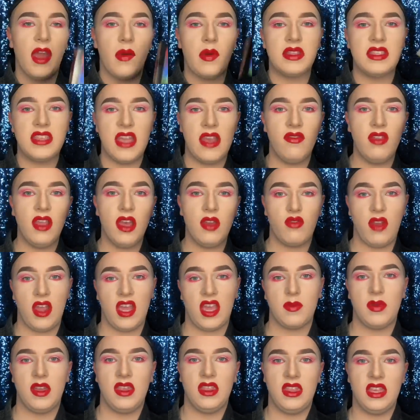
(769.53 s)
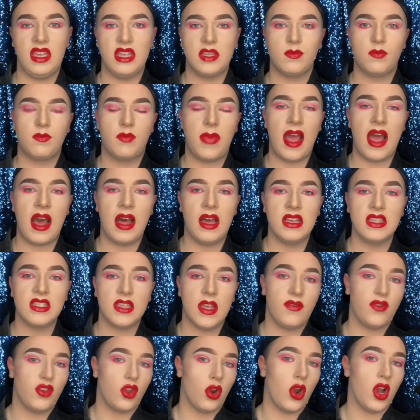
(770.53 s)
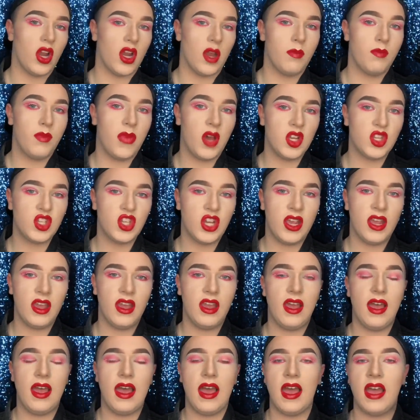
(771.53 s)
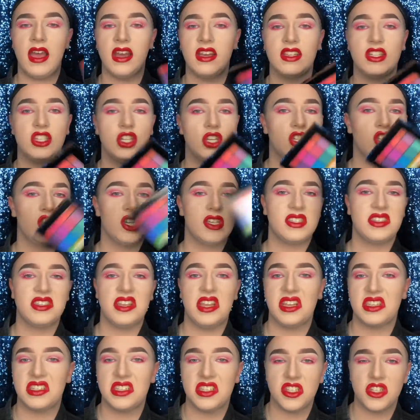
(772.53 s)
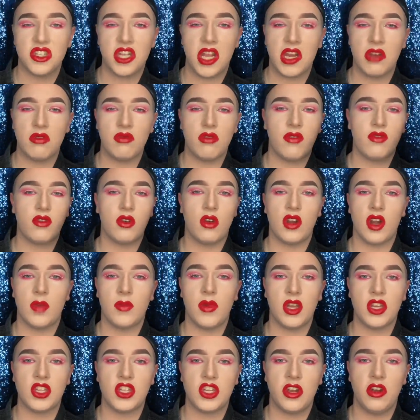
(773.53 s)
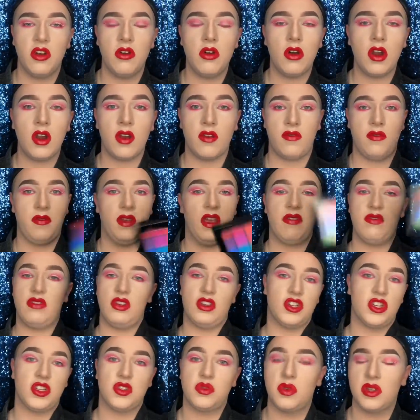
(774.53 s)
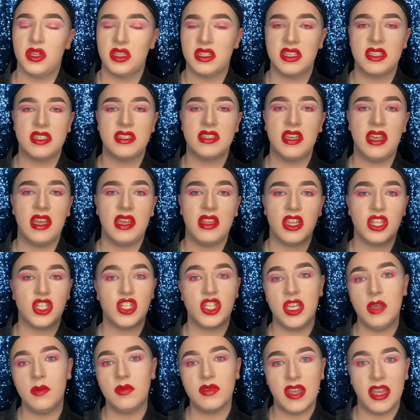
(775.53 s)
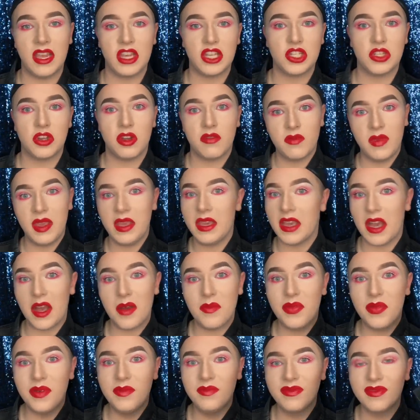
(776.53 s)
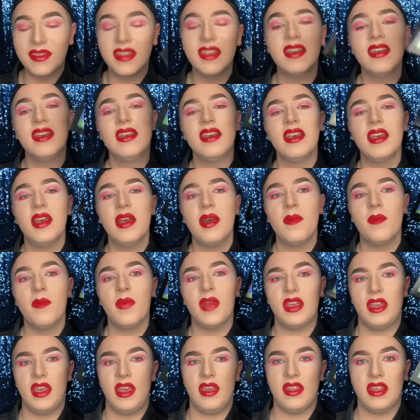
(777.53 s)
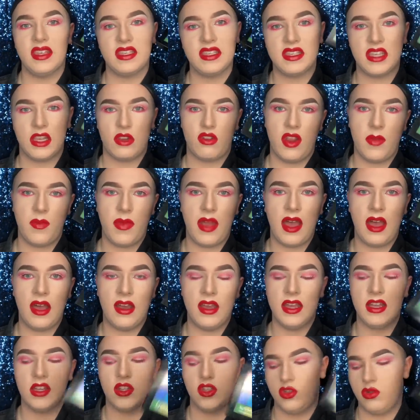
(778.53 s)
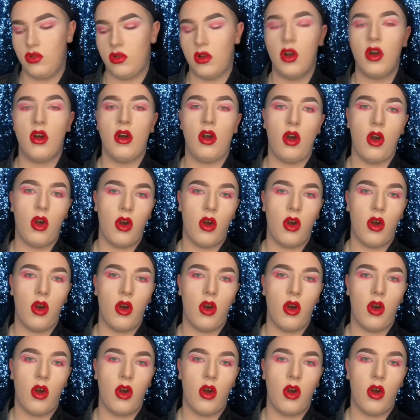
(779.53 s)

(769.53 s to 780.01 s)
I would definitely recommend these palettes if you're on a budget, and just NYX in general if you're on a budget, or if you just want to stay in the cheap section of makeup. But yeah, this is a great palette and so are